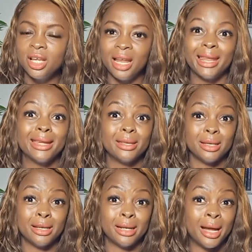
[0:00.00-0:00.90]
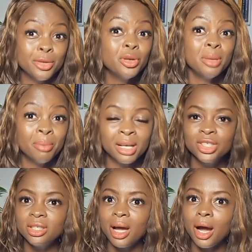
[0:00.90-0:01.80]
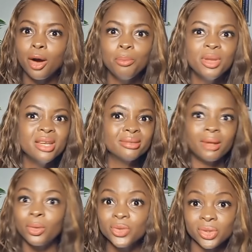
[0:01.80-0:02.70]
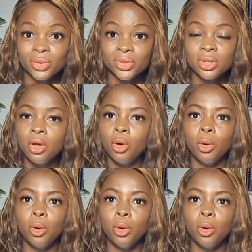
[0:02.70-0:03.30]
Like, can you imagine how many thousands